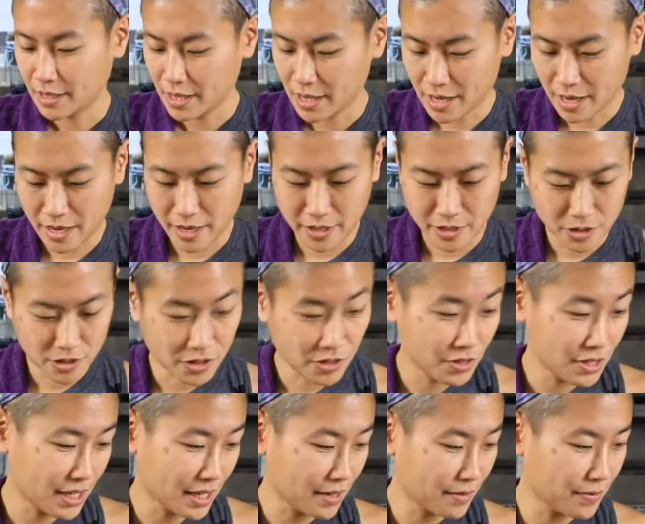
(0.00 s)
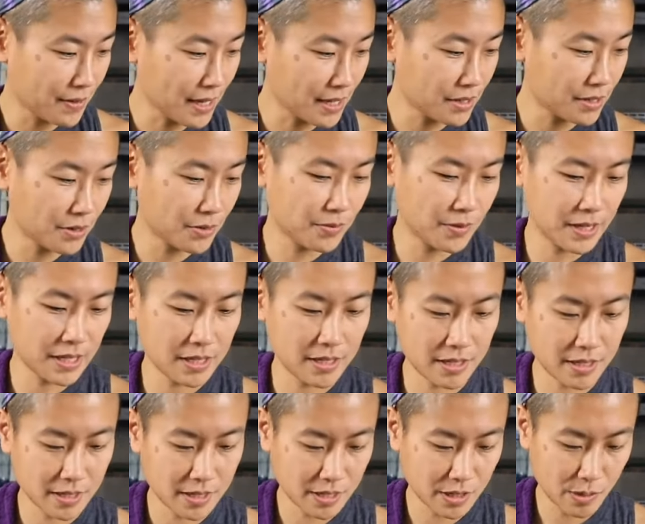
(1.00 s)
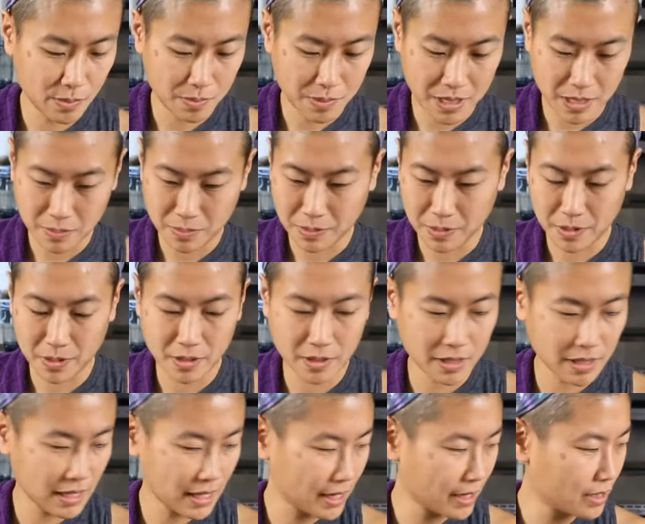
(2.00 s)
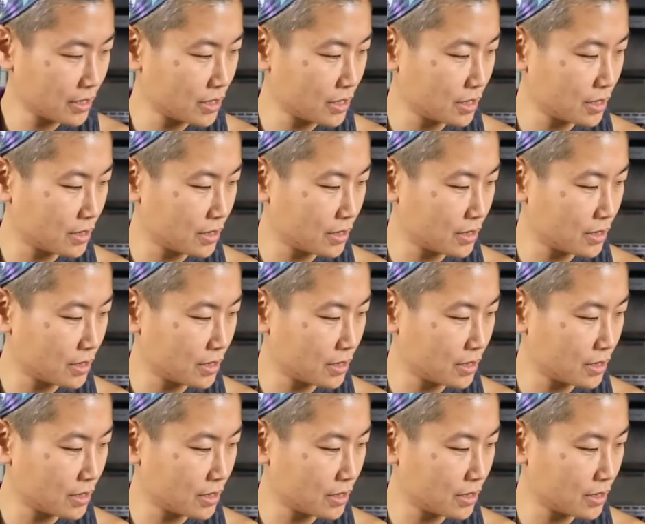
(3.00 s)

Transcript: You can use any flat surface. Some people like to